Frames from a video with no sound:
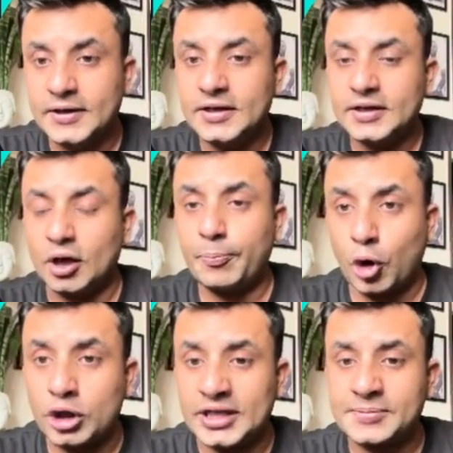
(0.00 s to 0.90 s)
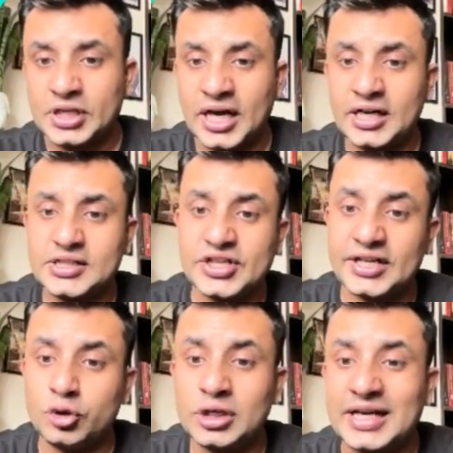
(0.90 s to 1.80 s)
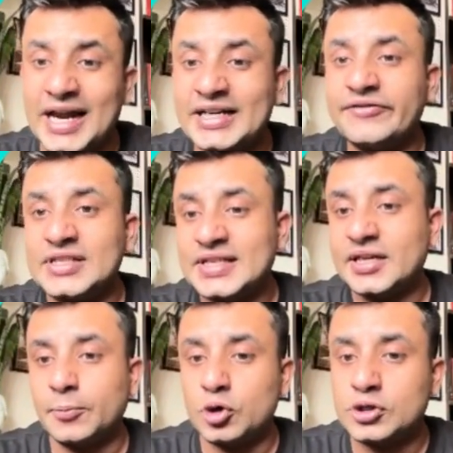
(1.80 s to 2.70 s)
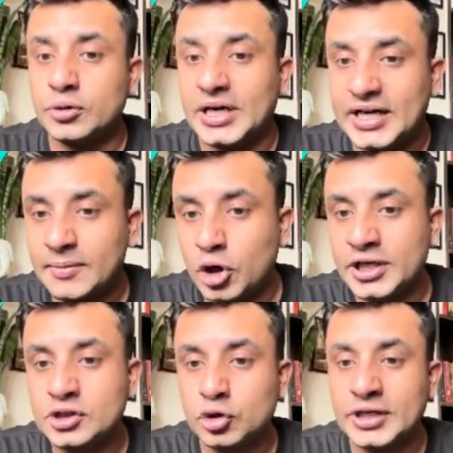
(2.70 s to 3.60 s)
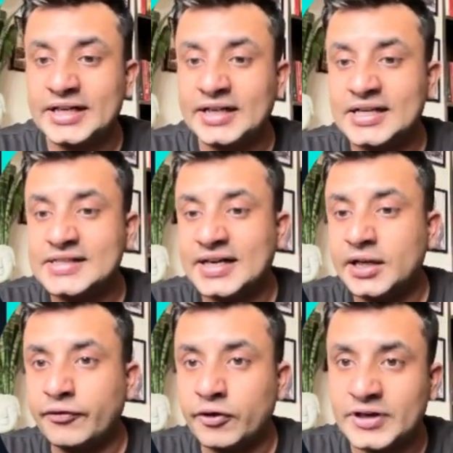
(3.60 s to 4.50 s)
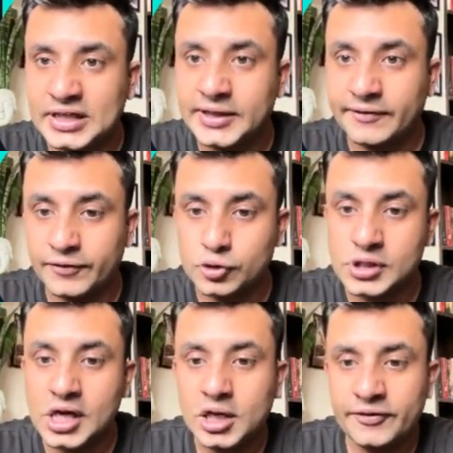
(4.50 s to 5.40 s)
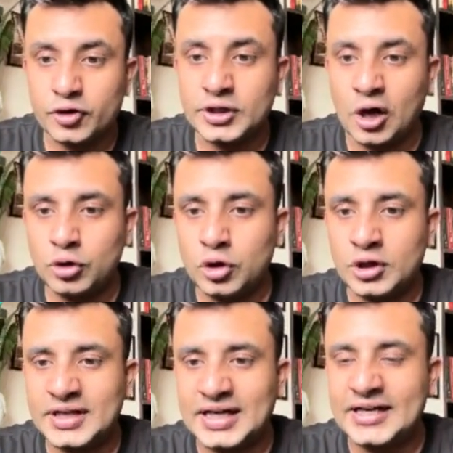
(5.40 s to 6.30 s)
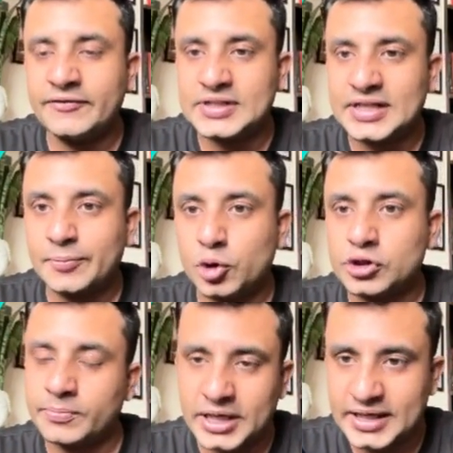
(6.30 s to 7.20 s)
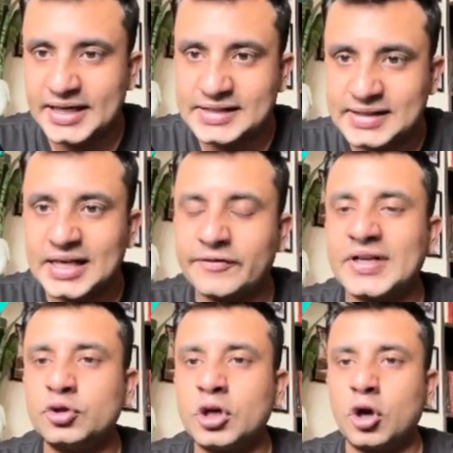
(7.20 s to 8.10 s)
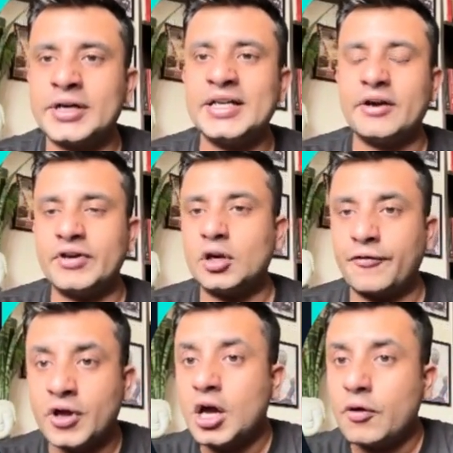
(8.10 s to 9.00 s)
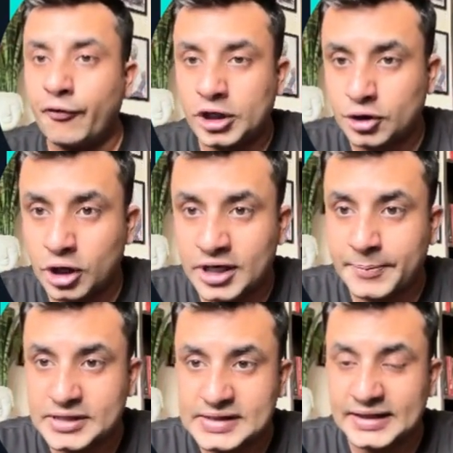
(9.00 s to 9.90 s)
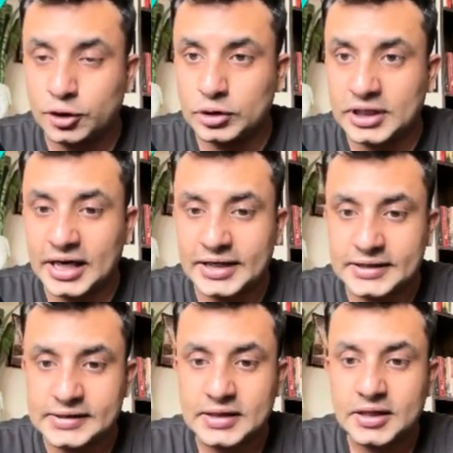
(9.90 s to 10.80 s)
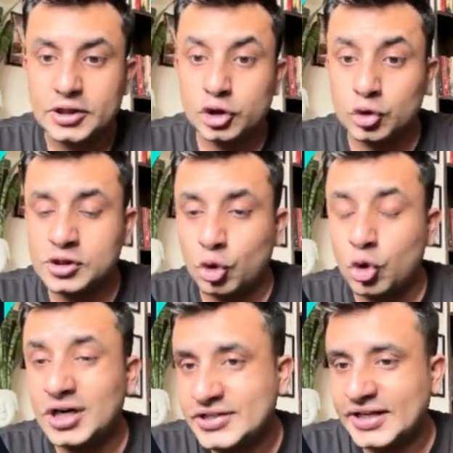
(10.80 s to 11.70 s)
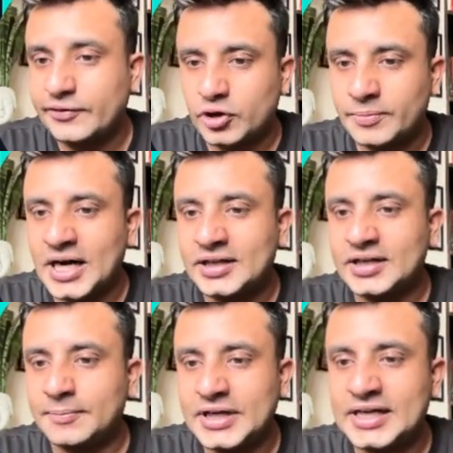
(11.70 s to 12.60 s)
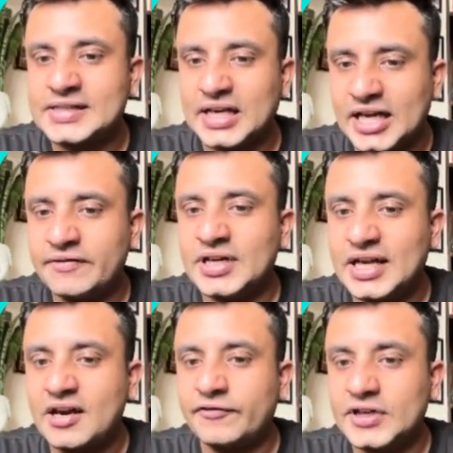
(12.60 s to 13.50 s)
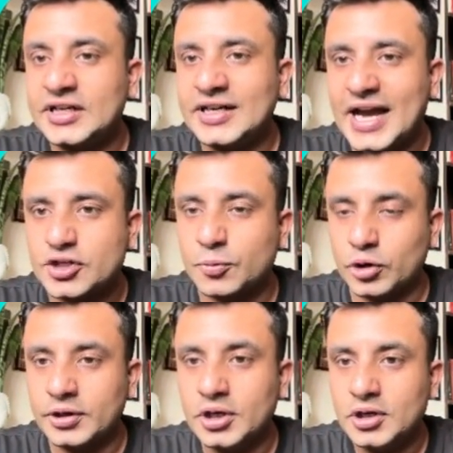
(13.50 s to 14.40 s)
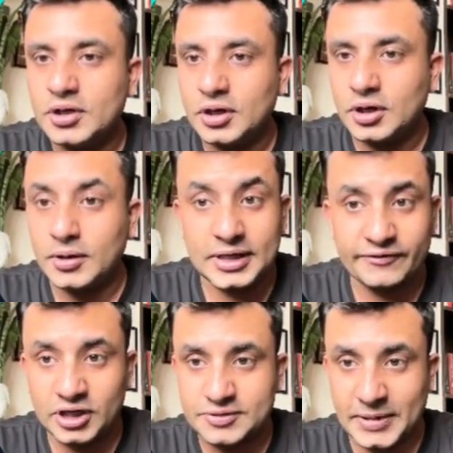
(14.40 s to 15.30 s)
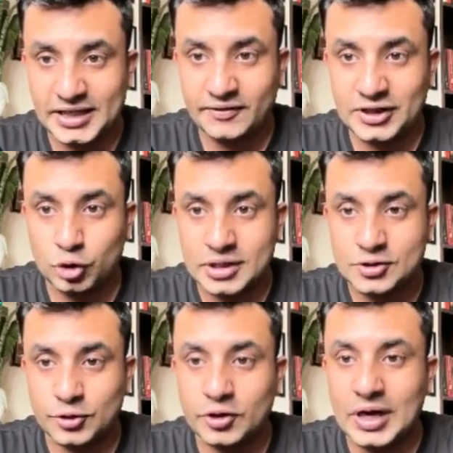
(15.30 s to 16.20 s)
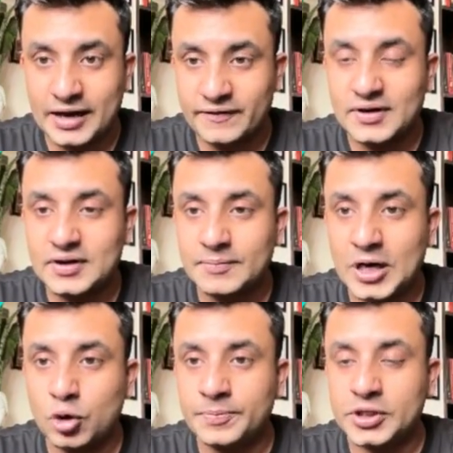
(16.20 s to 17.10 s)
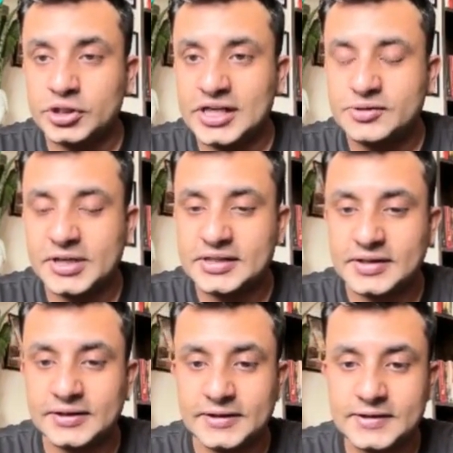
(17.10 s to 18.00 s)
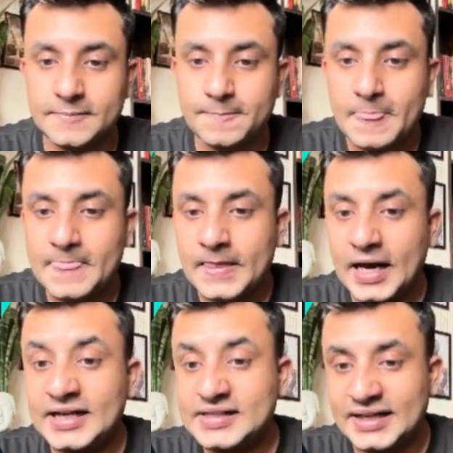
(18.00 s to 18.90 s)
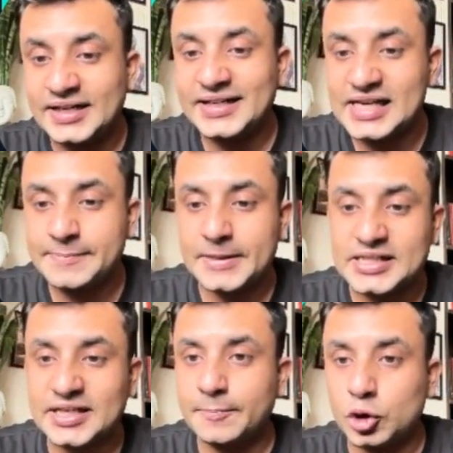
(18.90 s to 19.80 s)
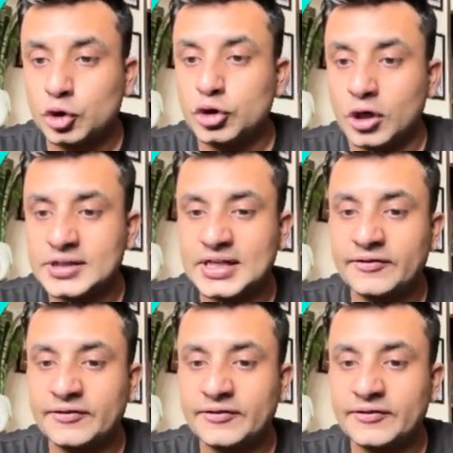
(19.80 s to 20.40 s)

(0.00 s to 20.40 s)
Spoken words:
Now pro tips are: schedule client facing reports on Monday morning so data is ready for weekly reviews. If you download the client facing reports on Monday itself, then you are already aware of what you're going to present to the clients. Use Google Sheet format, it updates live and can feed a dashboard. It works better with Looker Studio. I have my own personal experience in this. And send a daily pacing report to yourself